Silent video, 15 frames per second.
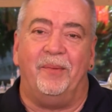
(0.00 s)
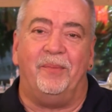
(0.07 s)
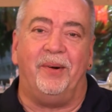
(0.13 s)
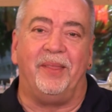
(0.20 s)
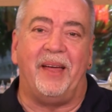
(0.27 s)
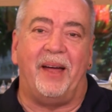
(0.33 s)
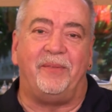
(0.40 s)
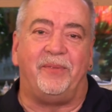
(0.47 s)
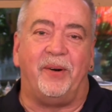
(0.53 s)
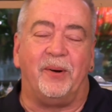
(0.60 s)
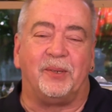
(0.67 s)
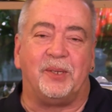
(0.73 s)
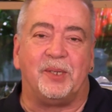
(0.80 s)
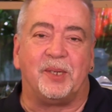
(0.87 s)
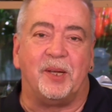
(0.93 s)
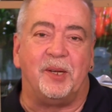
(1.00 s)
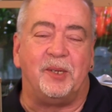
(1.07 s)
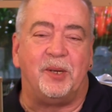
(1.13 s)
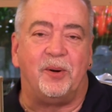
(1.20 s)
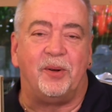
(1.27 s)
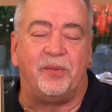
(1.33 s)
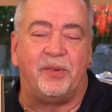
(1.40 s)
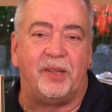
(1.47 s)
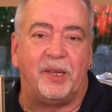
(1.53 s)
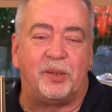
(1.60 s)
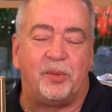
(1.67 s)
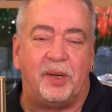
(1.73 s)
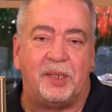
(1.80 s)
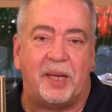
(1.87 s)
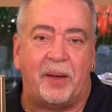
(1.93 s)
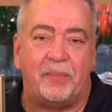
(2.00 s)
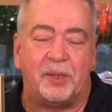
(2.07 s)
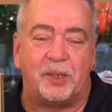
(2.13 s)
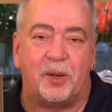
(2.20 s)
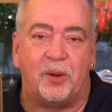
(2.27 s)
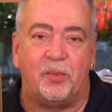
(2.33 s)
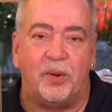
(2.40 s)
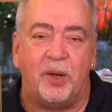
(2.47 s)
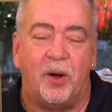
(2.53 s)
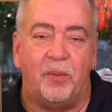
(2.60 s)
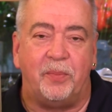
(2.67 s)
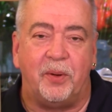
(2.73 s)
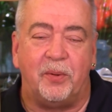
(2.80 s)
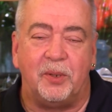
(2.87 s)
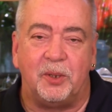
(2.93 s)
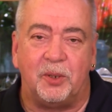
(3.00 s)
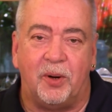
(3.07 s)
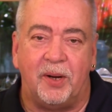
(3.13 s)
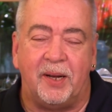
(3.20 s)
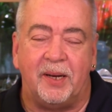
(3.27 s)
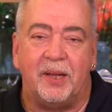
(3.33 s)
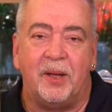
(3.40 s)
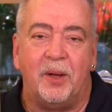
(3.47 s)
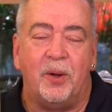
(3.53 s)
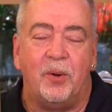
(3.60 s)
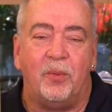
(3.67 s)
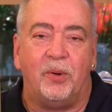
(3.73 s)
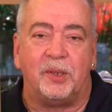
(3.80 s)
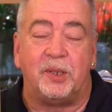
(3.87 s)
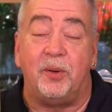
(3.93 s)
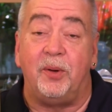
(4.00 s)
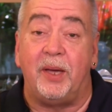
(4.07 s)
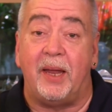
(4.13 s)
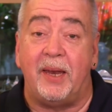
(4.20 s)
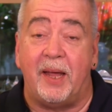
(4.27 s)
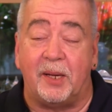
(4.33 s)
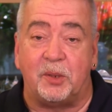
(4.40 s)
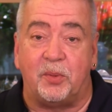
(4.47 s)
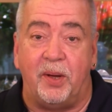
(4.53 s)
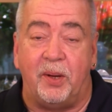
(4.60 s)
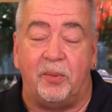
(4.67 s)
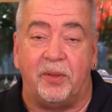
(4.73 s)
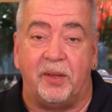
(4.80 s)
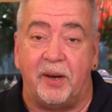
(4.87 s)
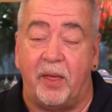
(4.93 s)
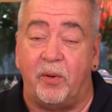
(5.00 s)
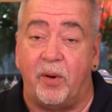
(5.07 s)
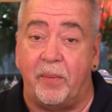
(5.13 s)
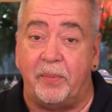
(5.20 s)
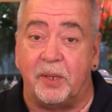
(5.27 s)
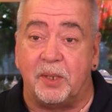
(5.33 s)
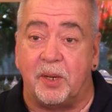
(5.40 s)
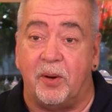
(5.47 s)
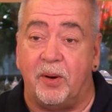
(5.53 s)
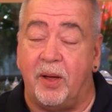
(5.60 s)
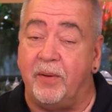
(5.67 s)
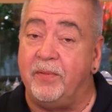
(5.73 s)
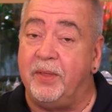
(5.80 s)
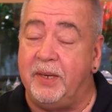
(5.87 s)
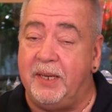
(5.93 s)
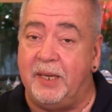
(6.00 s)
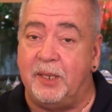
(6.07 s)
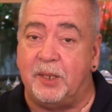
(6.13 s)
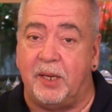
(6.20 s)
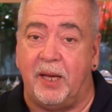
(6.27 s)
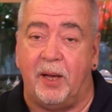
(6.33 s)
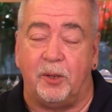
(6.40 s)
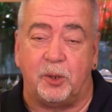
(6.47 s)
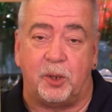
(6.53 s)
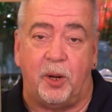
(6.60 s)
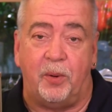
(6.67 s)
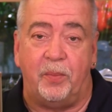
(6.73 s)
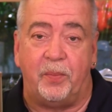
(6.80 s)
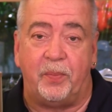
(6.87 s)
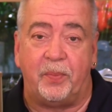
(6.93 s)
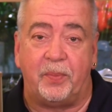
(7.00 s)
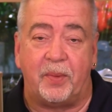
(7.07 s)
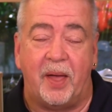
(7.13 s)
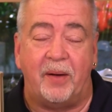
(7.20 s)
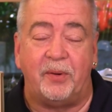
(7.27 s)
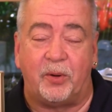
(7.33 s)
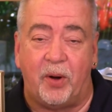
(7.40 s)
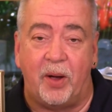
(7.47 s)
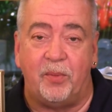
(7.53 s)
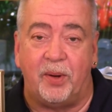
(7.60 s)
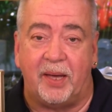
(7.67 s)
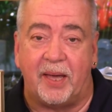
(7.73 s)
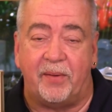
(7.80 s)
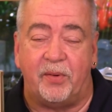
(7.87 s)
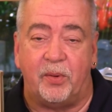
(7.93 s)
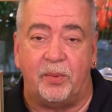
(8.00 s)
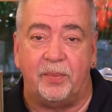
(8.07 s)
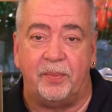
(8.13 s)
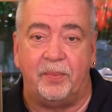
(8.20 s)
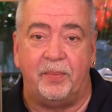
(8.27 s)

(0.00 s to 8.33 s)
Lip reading: Well, that, folks, is going to do it for this week's episode. We hope you enjoyed it. We'll see you again next week with another episode of The DCL Show. Have a great week, everyone.